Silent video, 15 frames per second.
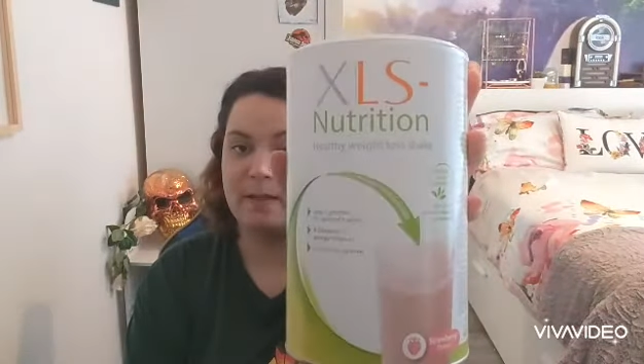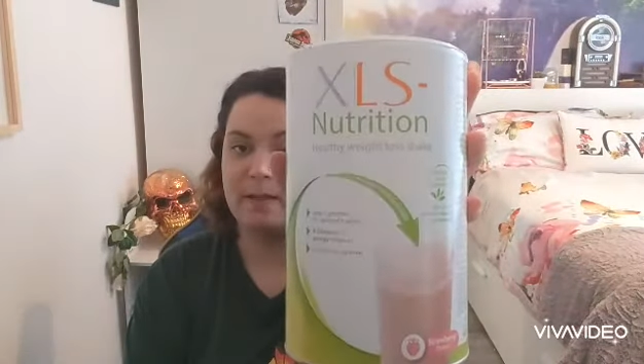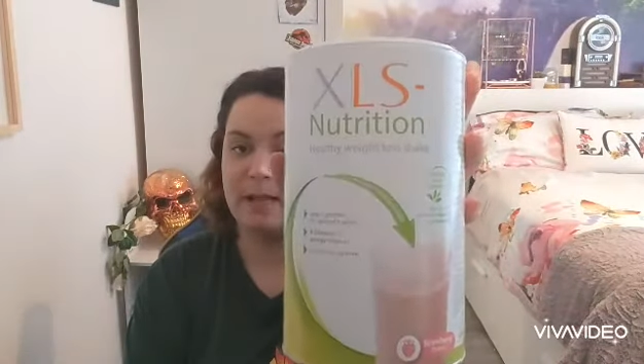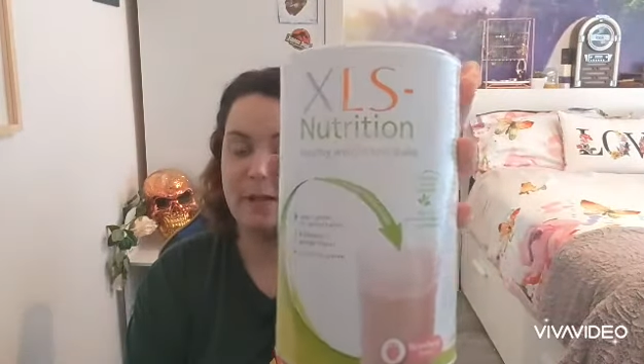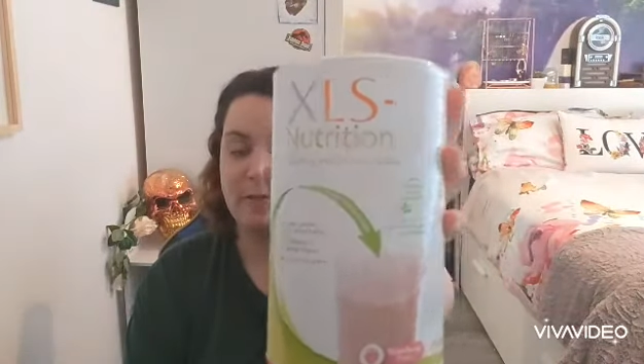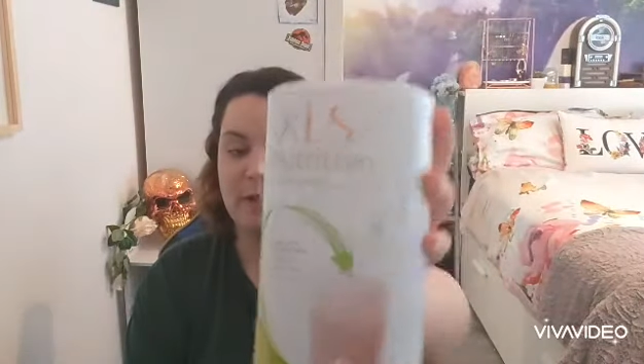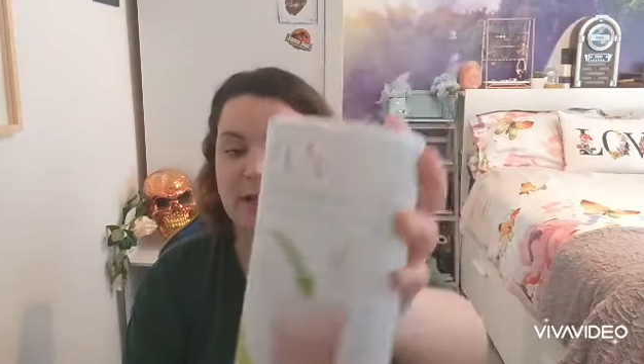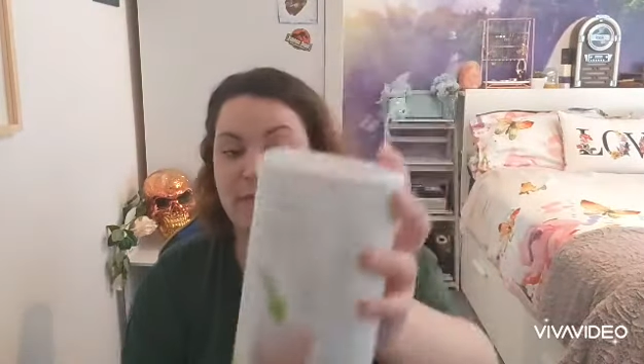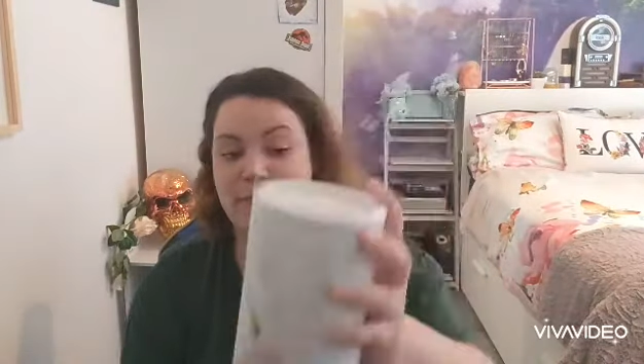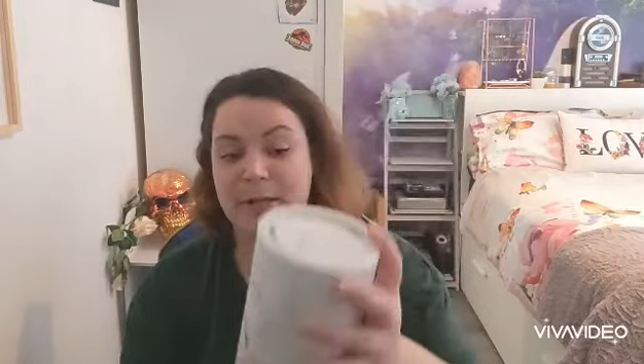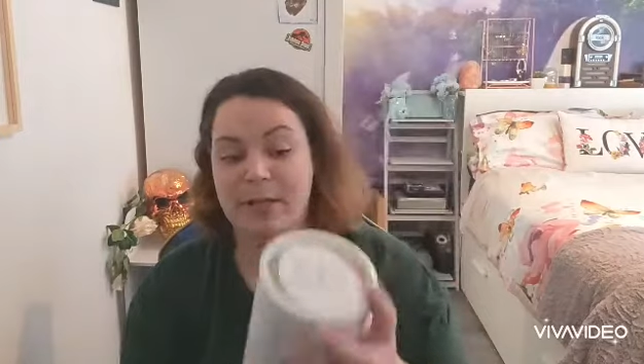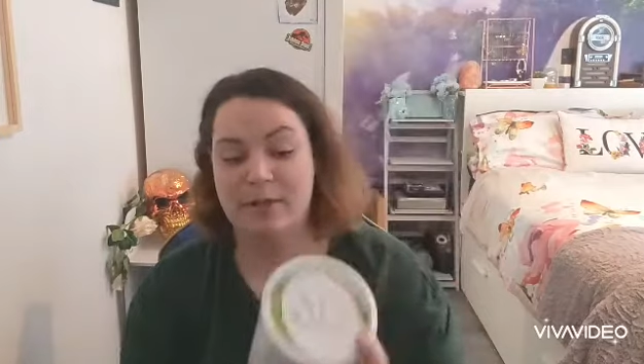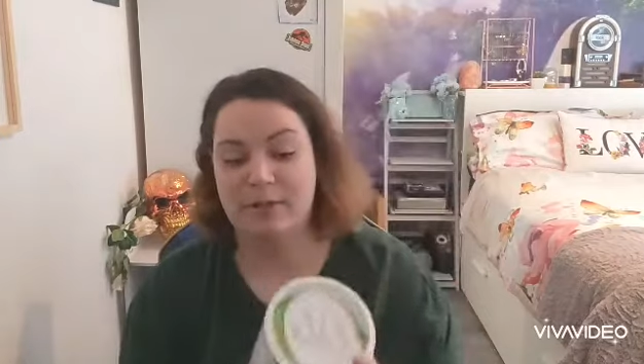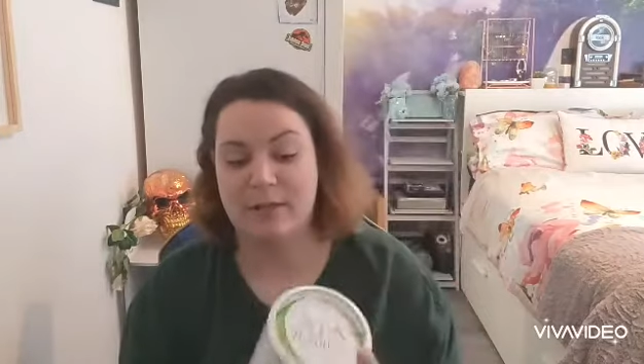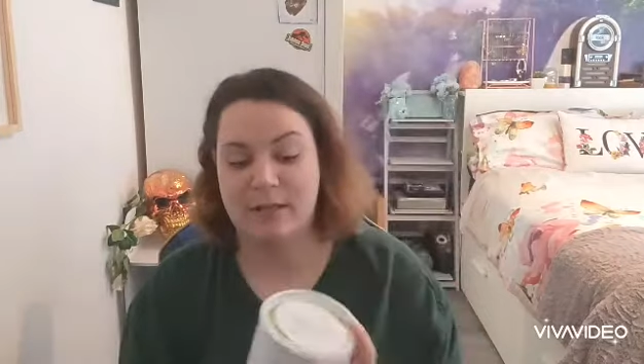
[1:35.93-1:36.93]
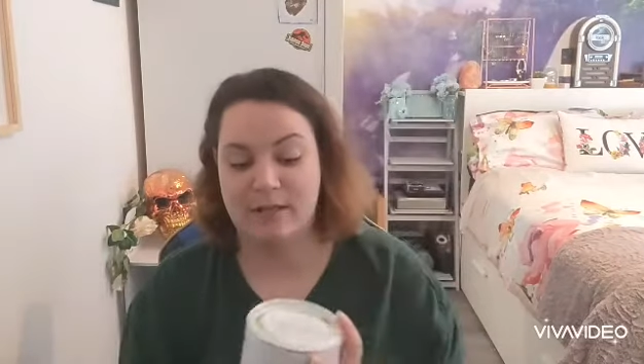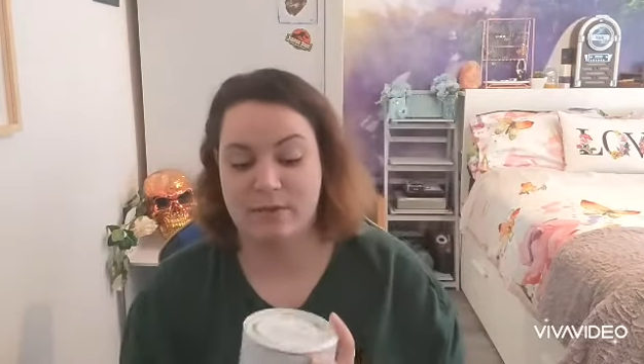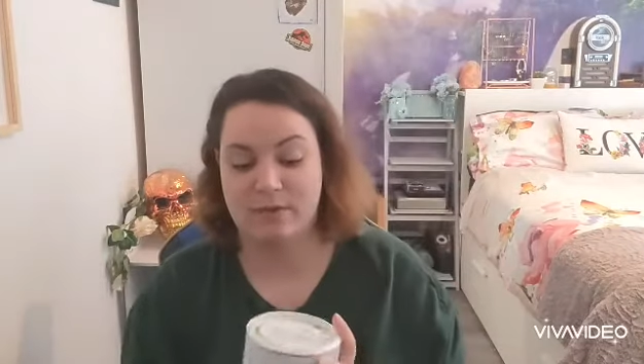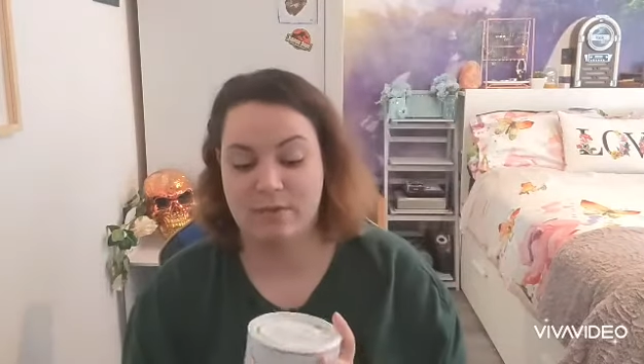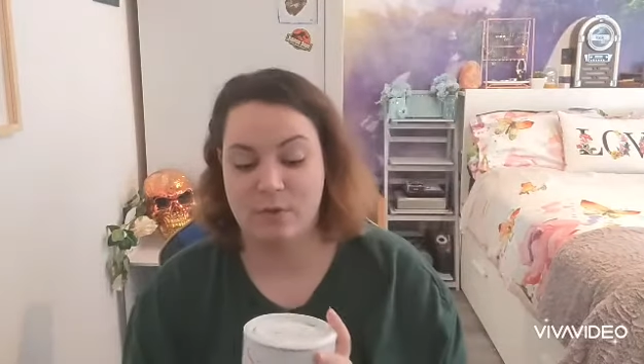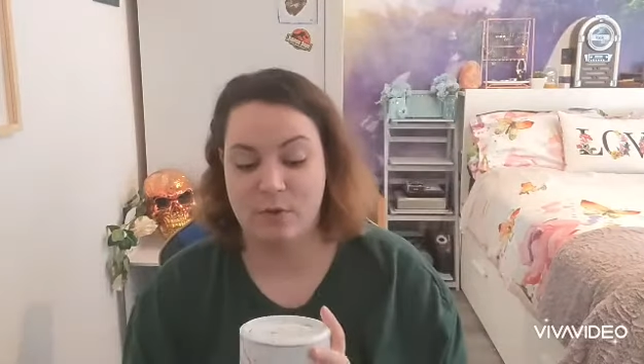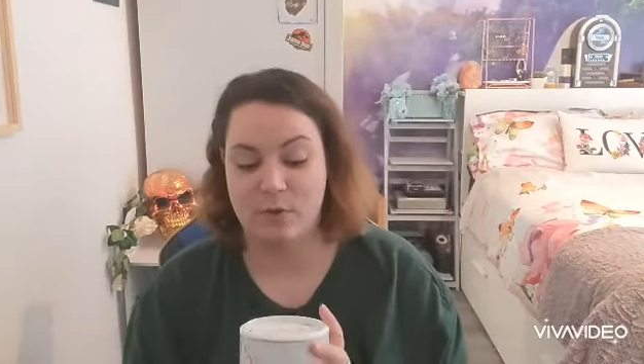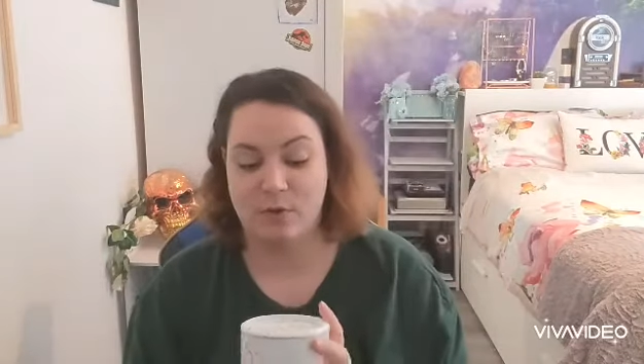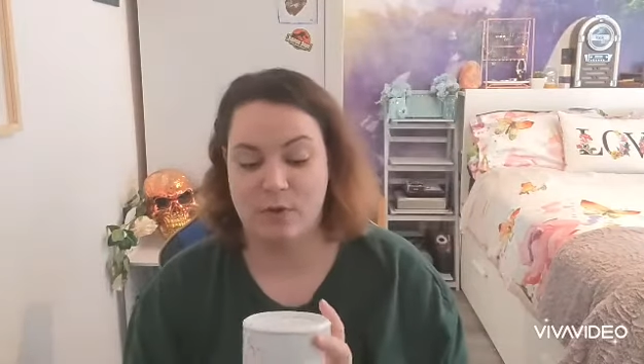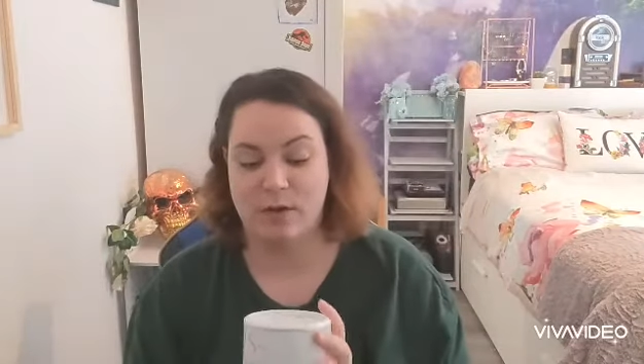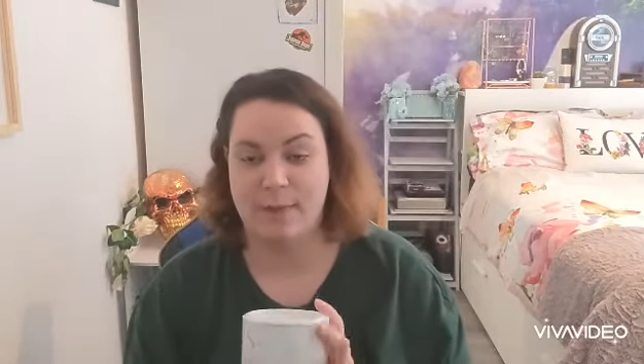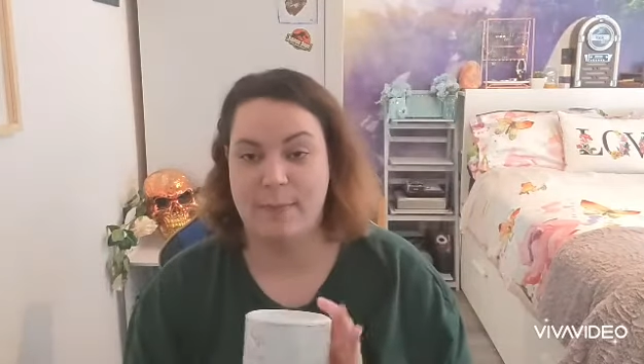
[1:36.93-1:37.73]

Now, I've been on this for